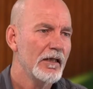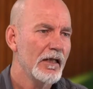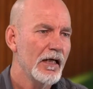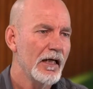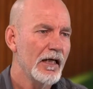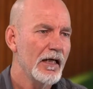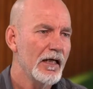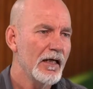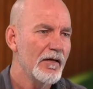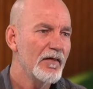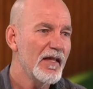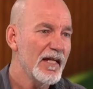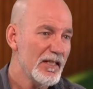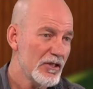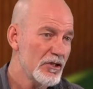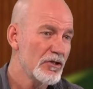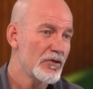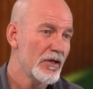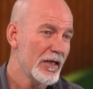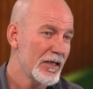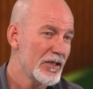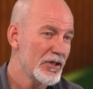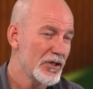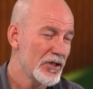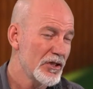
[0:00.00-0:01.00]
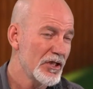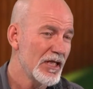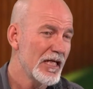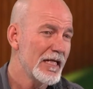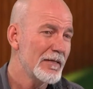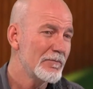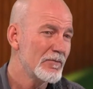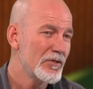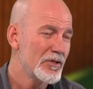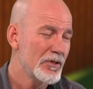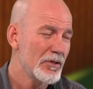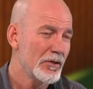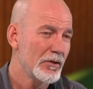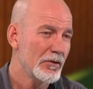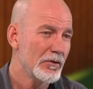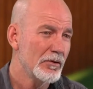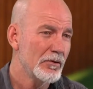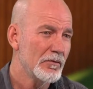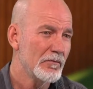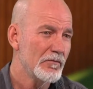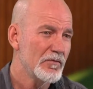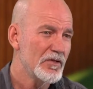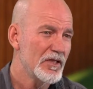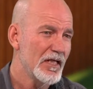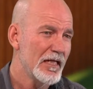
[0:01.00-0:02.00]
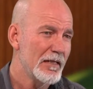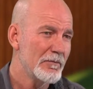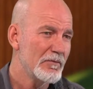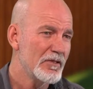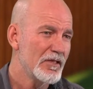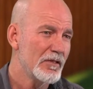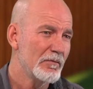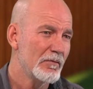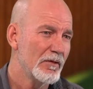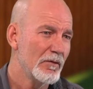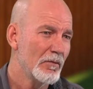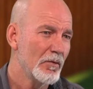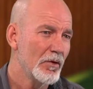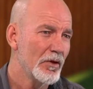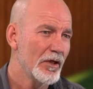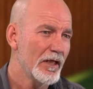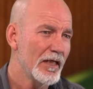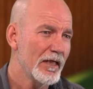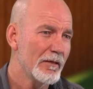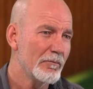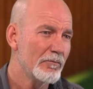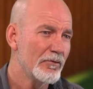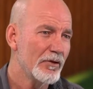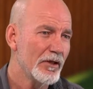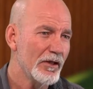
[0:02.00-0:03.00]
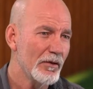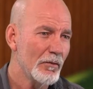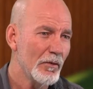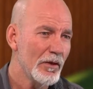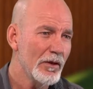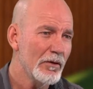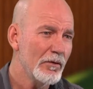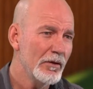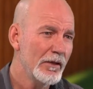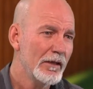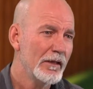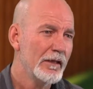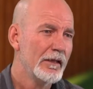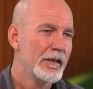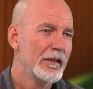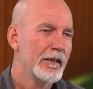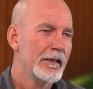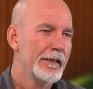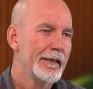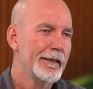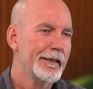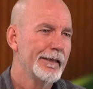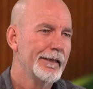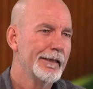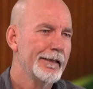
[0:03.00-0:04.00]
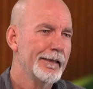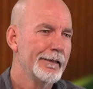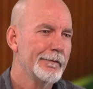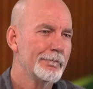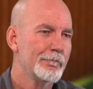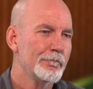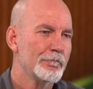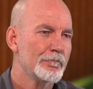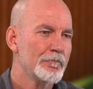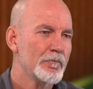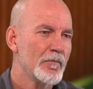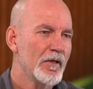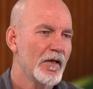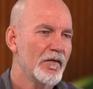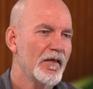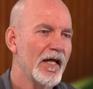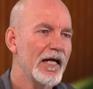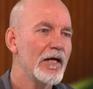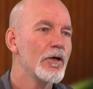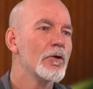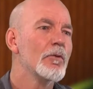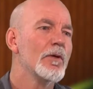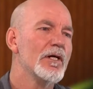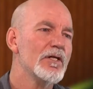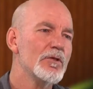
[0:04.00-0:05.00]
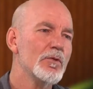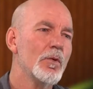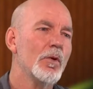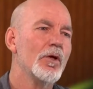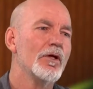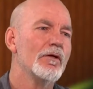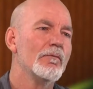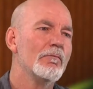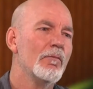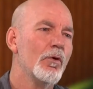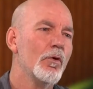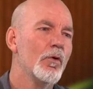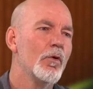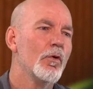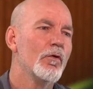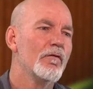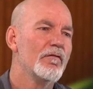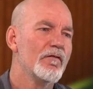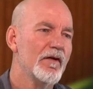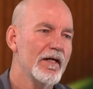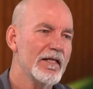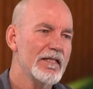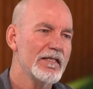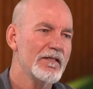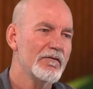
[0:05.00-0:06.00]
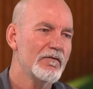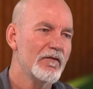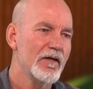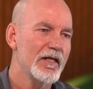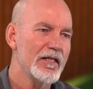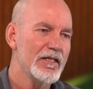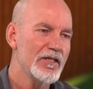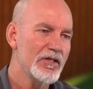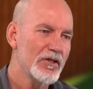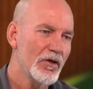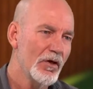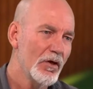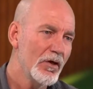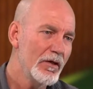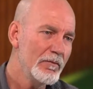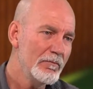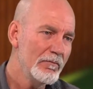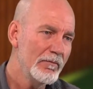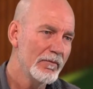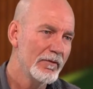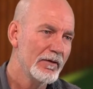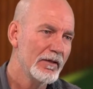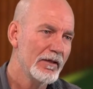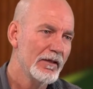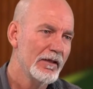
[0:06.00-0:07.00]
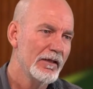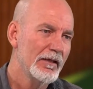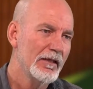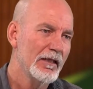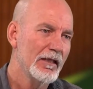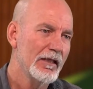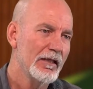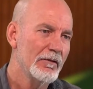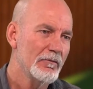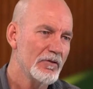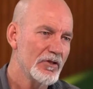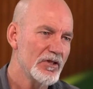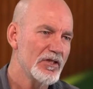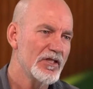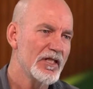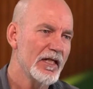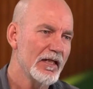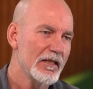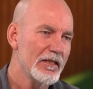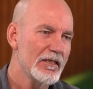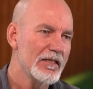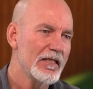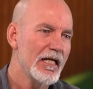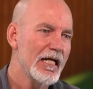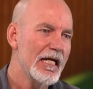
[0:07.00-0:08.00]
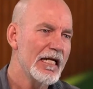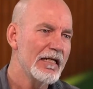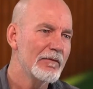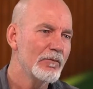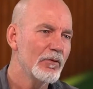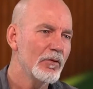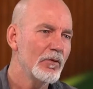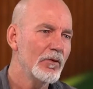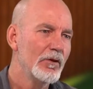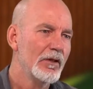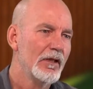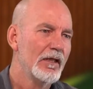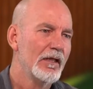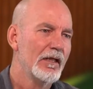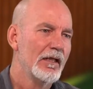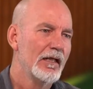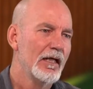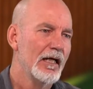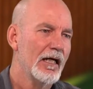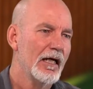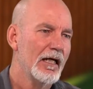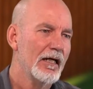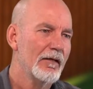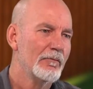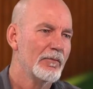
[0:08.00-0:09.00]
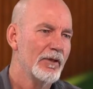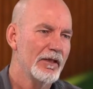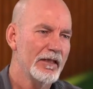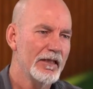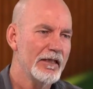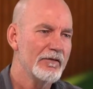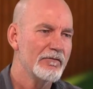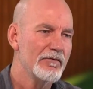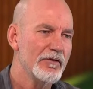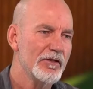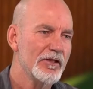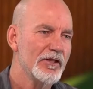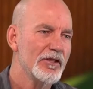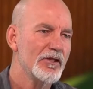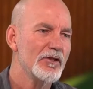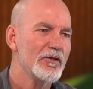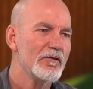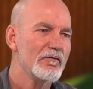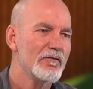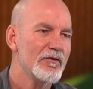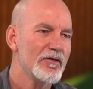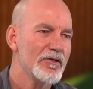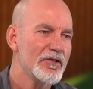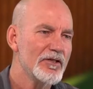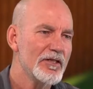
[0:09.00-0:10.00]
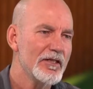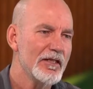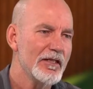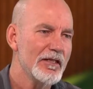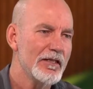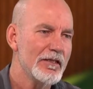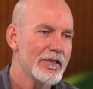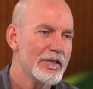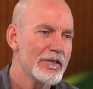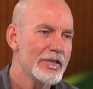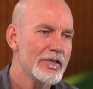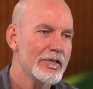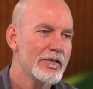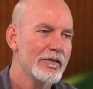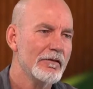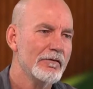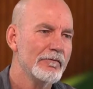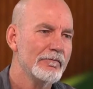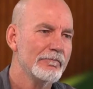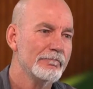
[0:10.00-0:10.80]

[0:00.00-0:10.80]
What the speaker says: And that structure seems to be working pretty well. They always want more face-to-face time, which is understandable, but given the university's